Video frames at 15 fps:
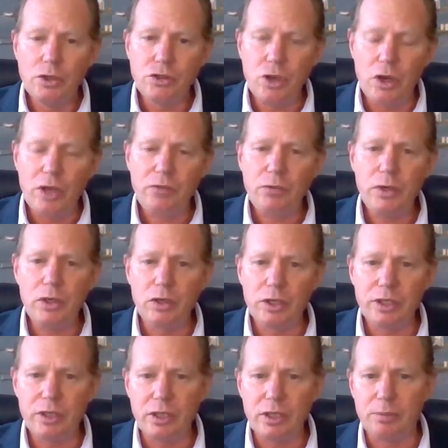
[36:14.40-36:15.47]
So if we
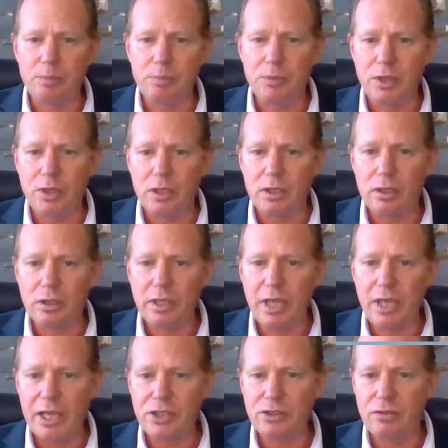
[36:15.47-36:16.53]
look at the,
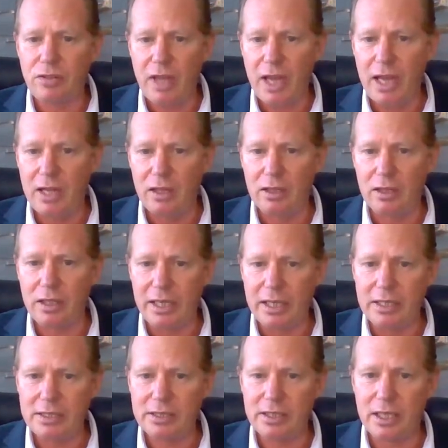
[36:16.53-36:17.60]
the case of the Helge
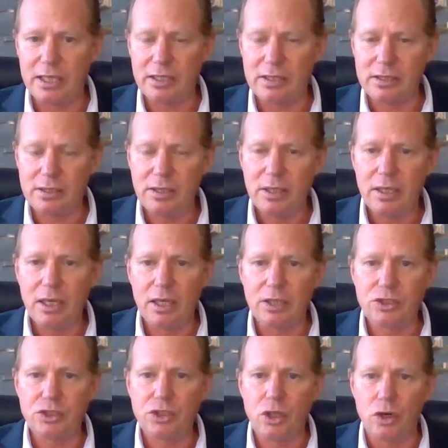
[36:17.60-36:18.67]
Ingstad,
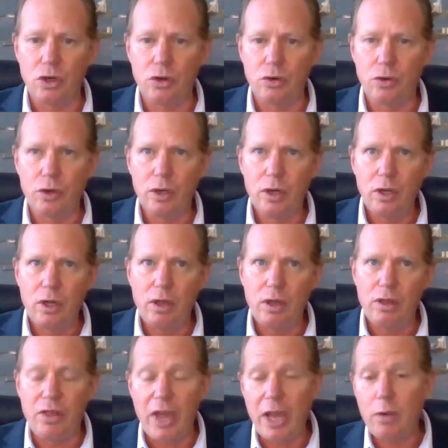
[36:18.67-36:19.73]
so
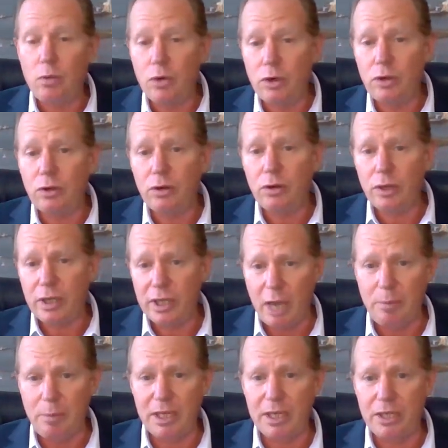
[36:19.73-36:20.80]
they were
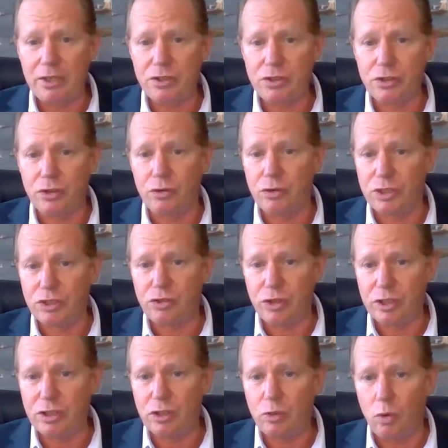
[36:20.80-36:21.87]
coming into
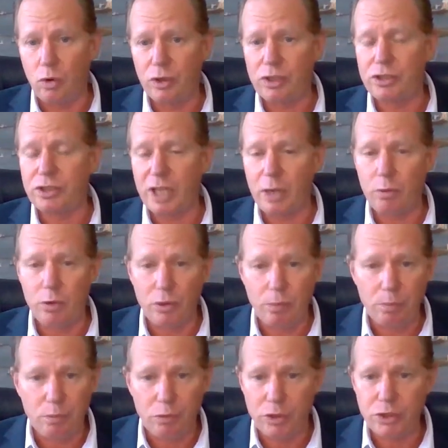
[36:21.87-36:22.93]
restricted waters. They
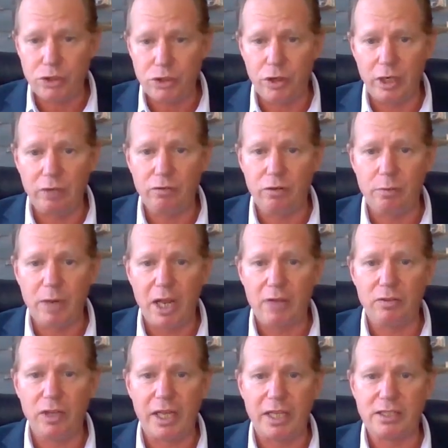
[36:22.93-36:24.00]
were returning from
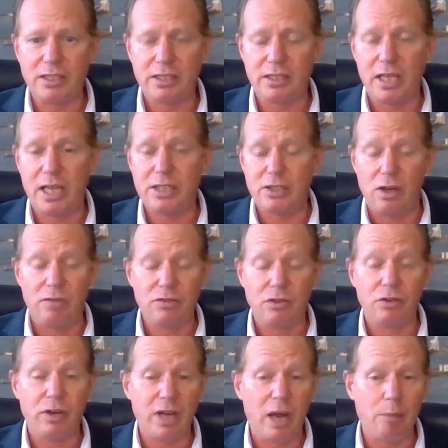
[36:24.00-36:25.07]
naval exercise
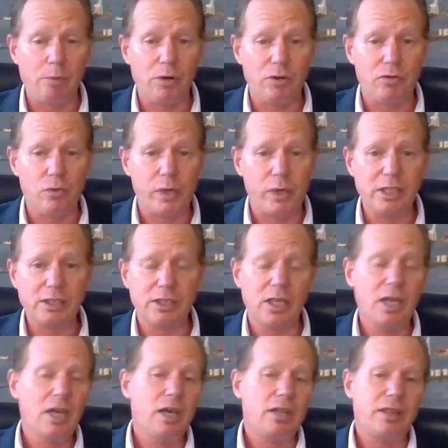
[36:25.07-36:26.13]
after a number of
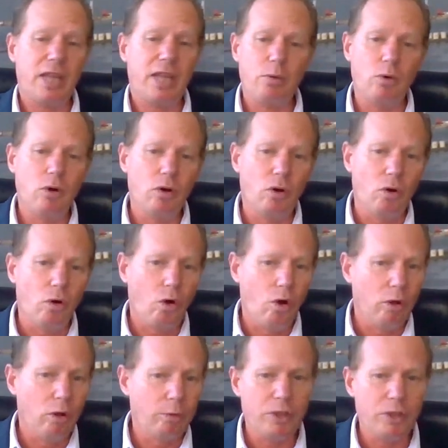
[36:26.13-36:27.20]
weeks. They were
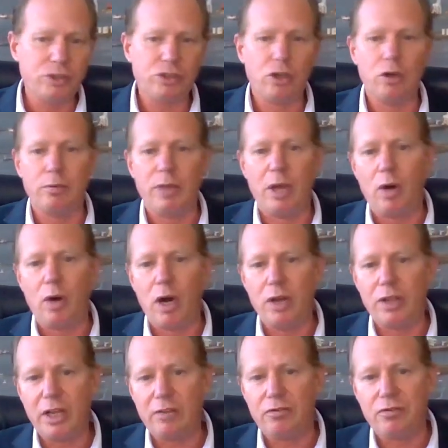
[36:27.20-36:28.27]
almost home. They were
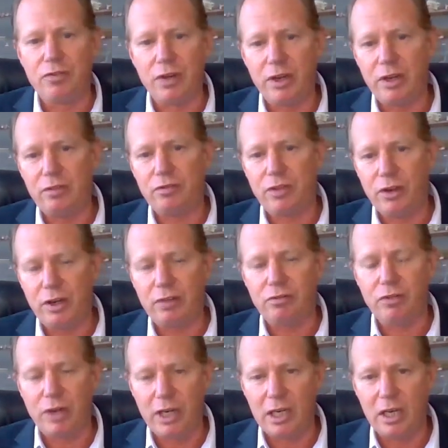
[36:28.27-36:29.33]
on that very, very,
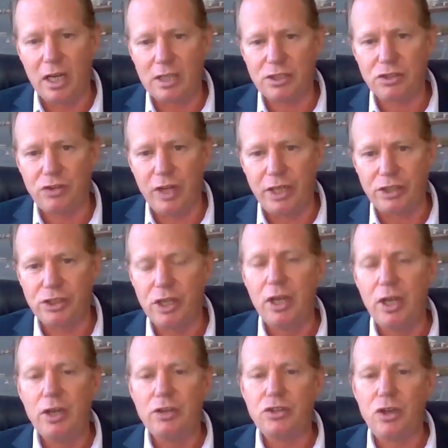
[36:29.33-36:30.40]
very last stretch.
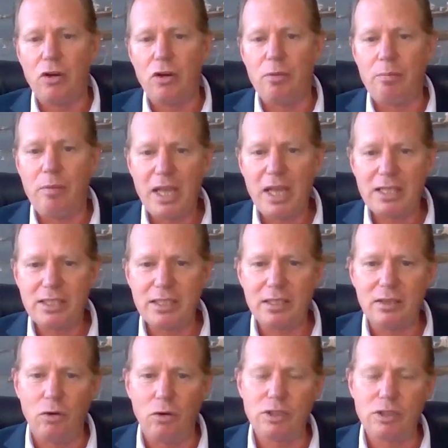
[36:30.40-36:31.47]
So
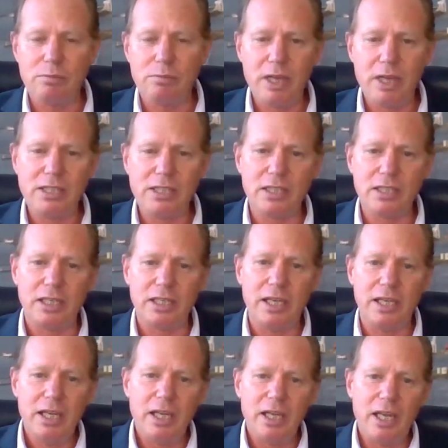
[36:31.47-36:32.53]
automatic,
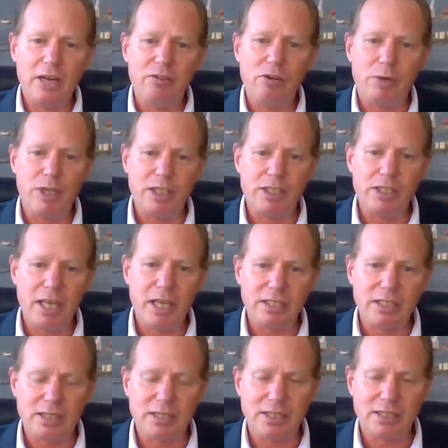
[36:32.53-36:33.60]
automatically, everybody
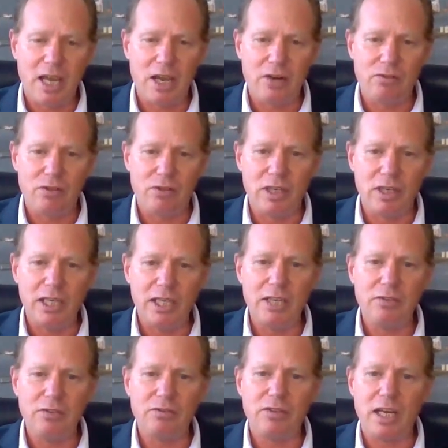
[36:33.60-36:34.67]
takes a sigh of
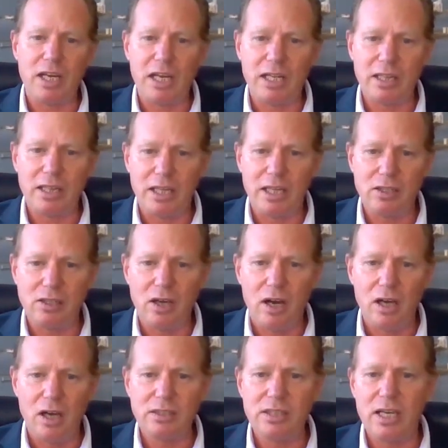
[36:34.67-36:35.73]
relief. They let their
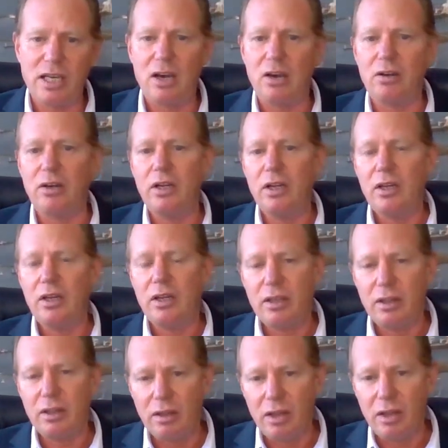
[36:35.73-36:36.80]
guard down
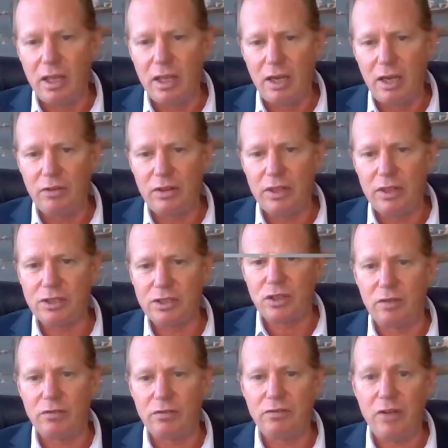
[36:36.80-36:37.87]
everything's
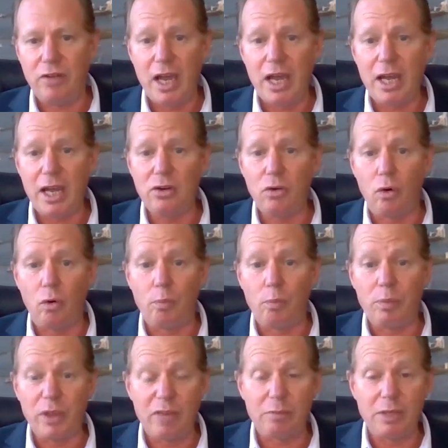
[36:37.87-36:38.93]
gone fine or
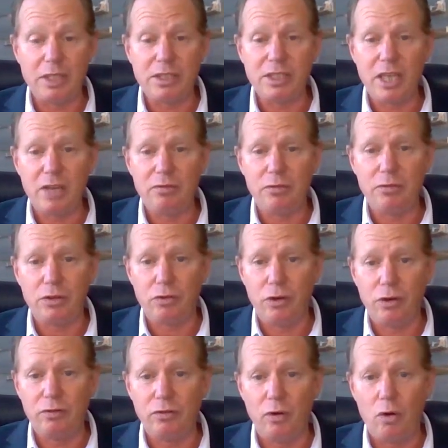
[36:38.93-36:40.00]
they've been safe for
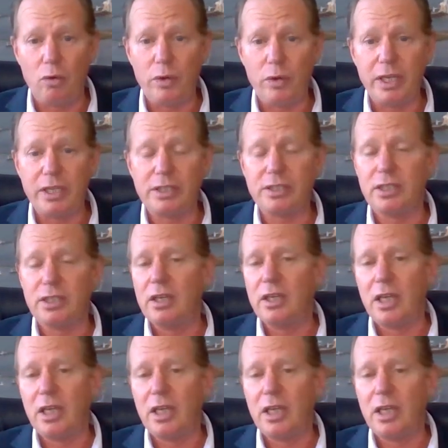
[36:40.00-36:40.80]
three or four weeks.